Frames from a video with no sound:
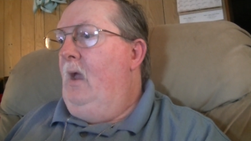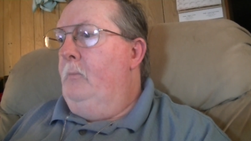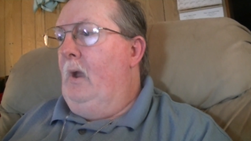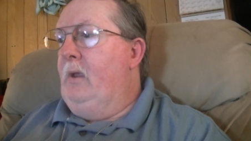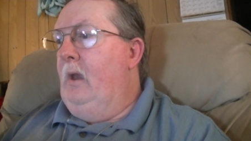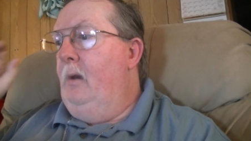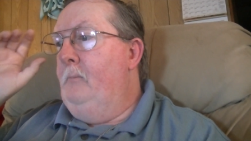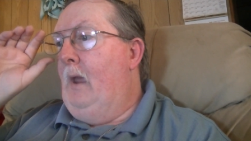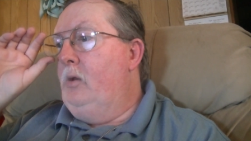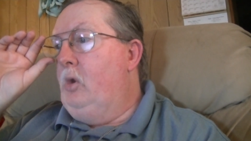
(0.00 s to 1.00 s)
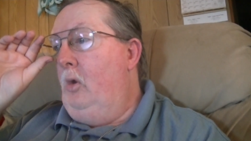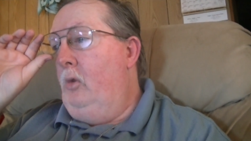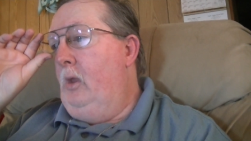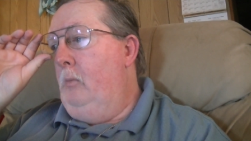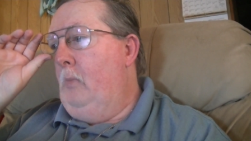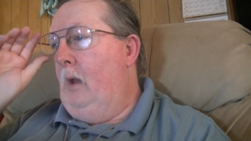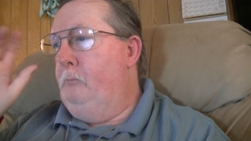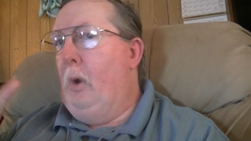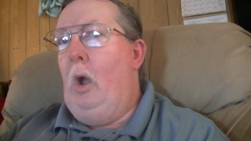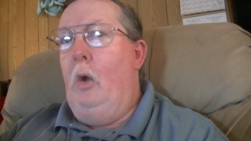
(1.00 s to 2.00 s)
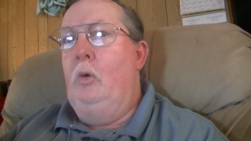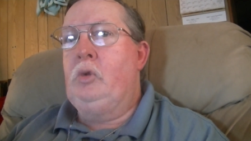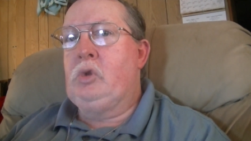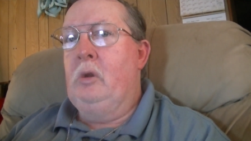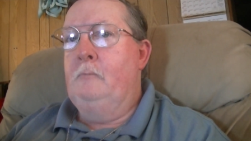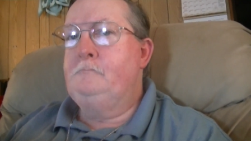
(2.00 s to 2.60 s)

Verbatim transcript: But getting back to the, my post